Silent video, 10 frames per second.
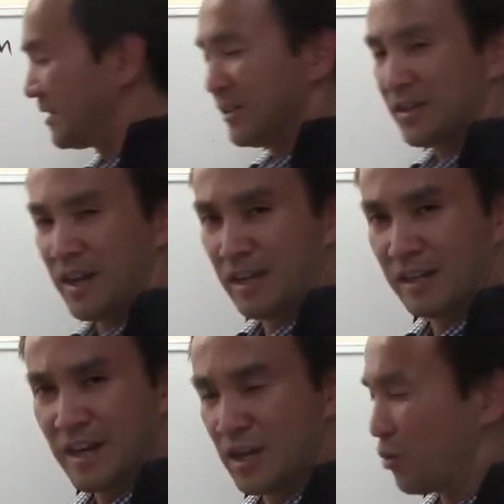And
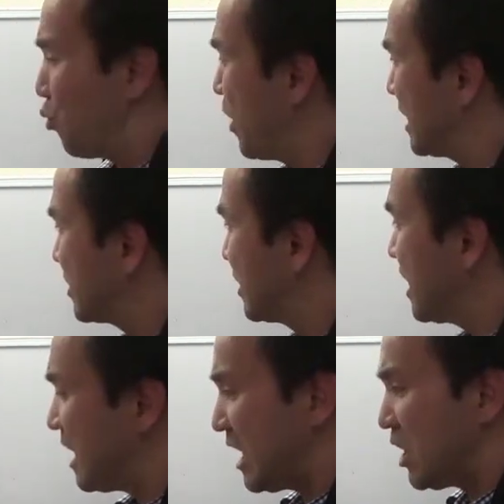again, when
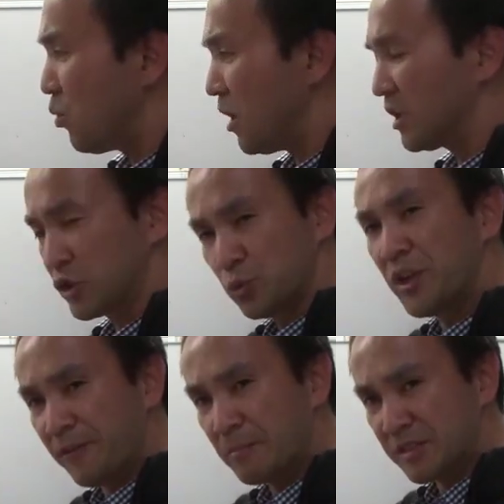C equals
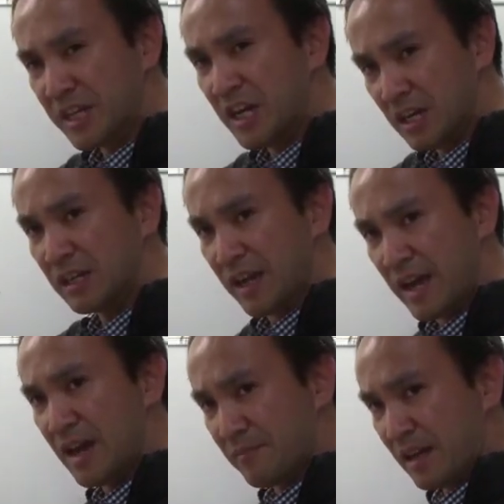315,
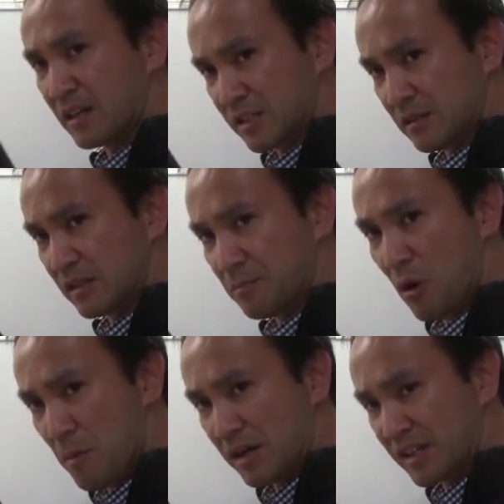M at the
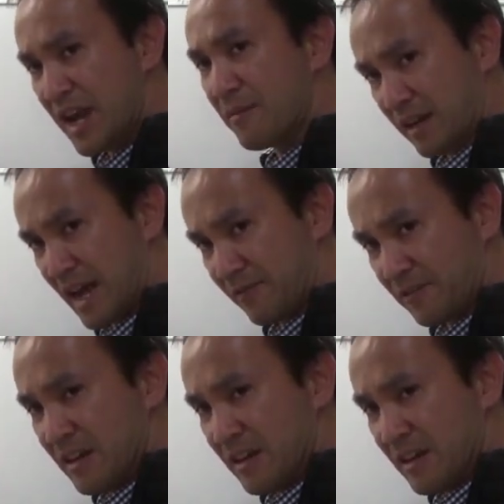moment, M at that